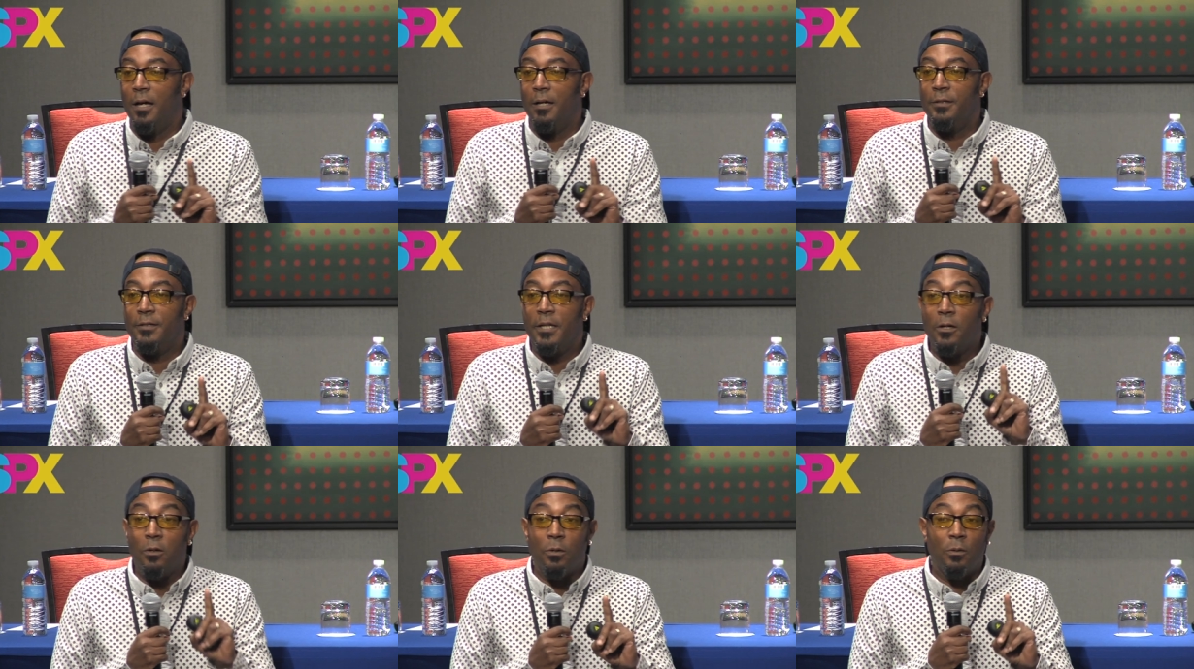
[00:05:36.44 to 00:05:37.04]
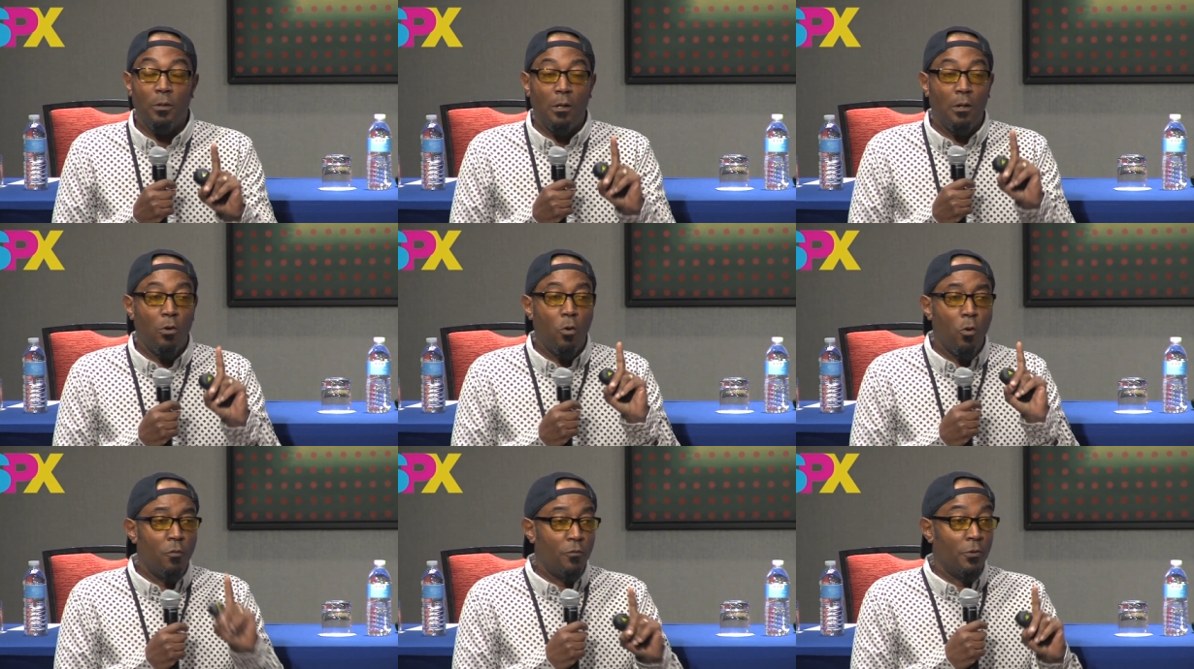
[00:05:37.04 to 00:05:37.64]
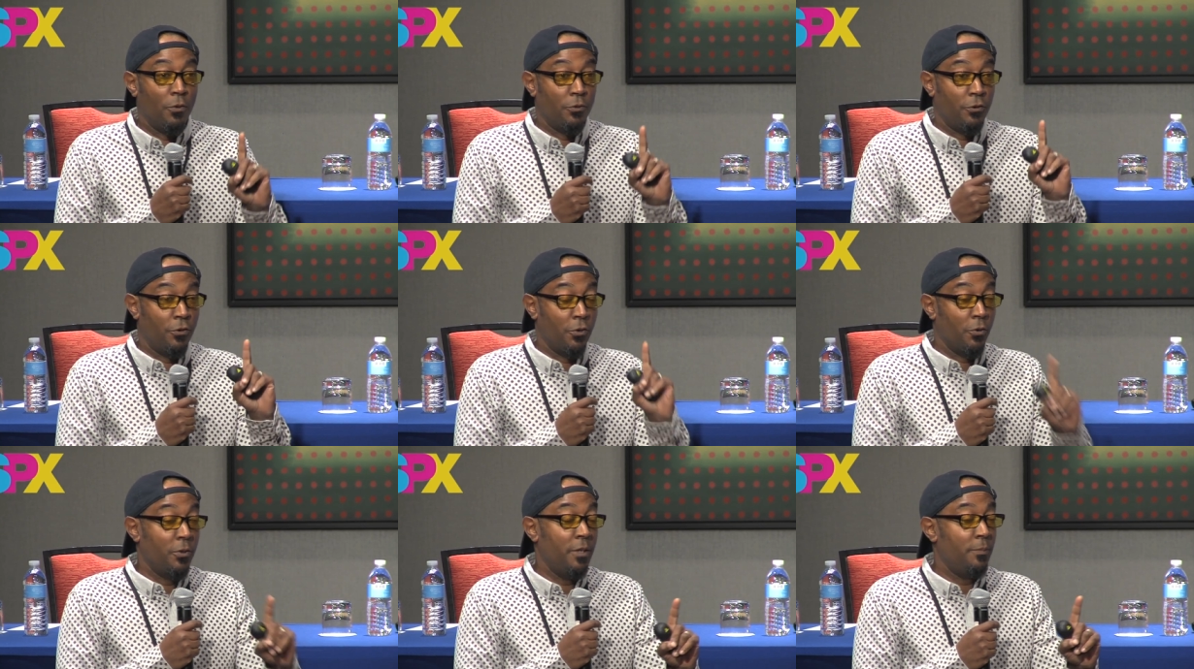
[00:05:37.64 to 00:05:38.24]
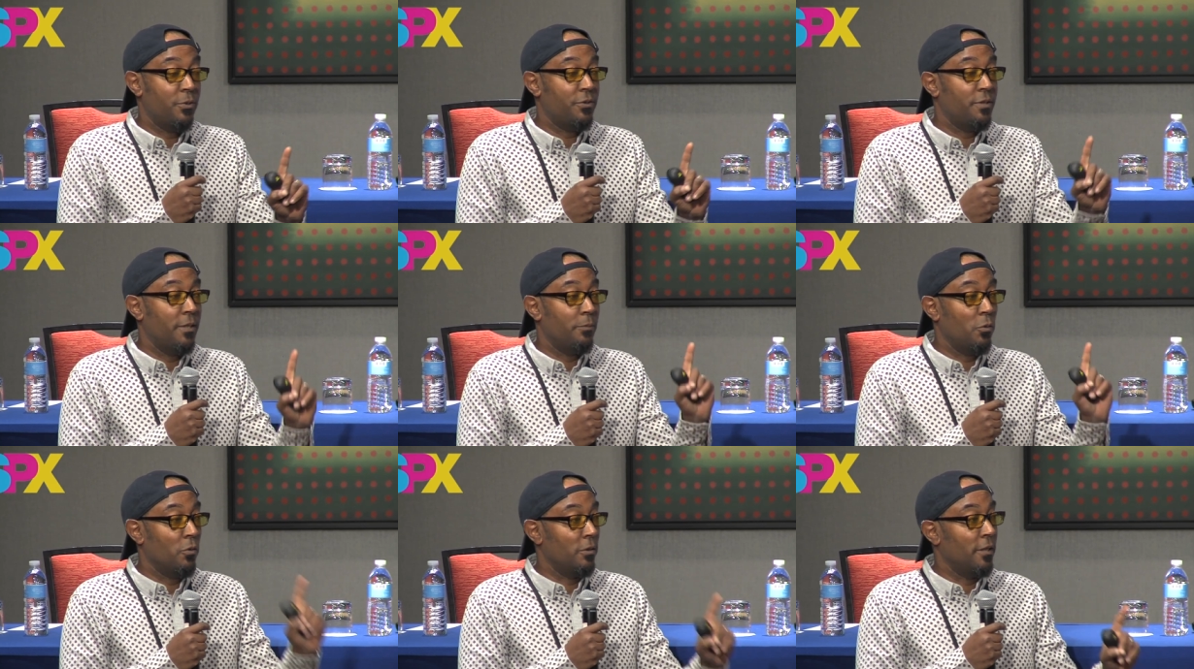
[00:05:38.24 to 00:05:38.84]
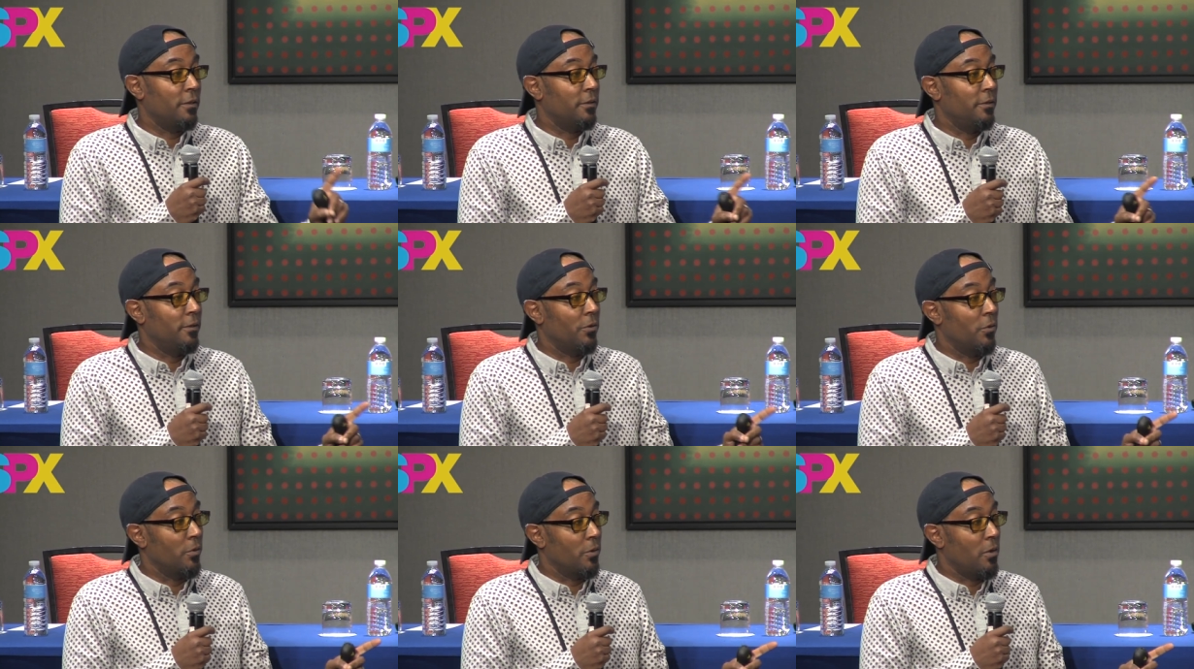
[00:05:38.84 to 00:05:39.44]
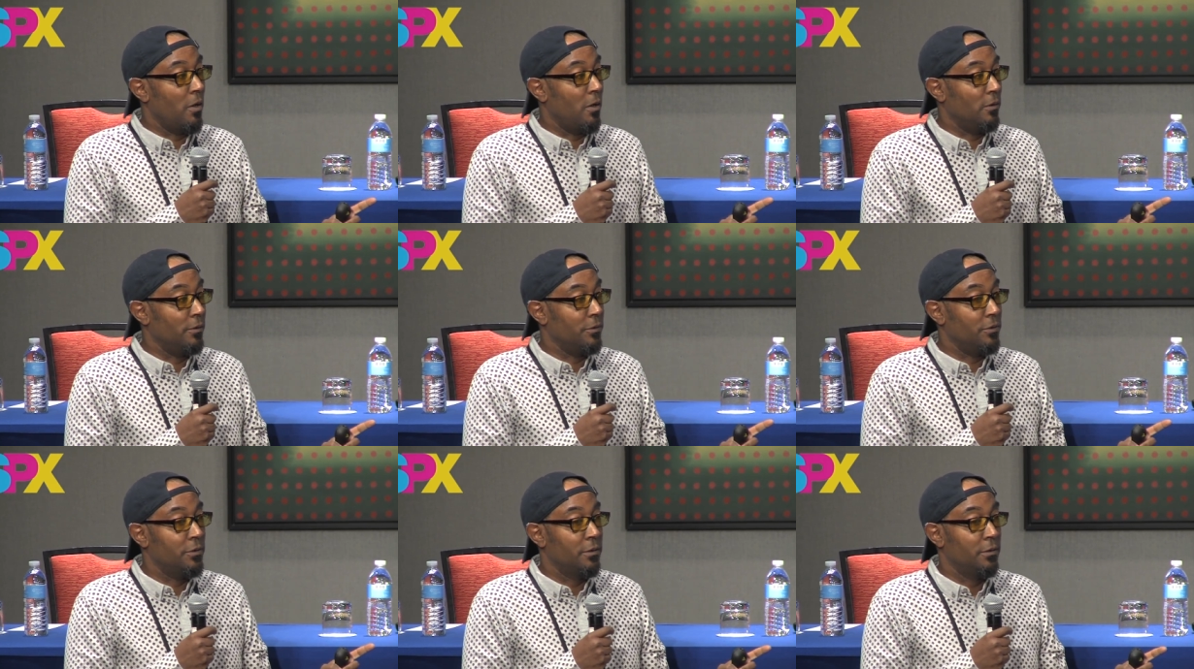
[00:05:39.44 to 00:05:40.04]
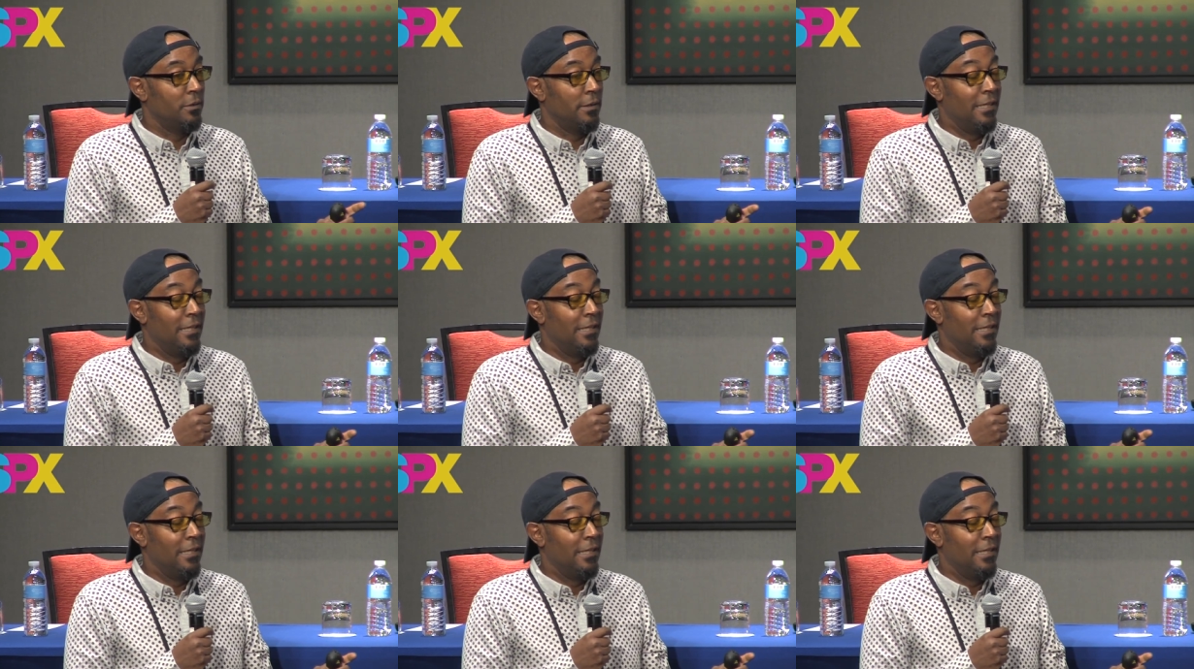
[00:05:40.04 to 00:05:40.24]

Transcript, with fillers: they're over 30% more likely to go to college.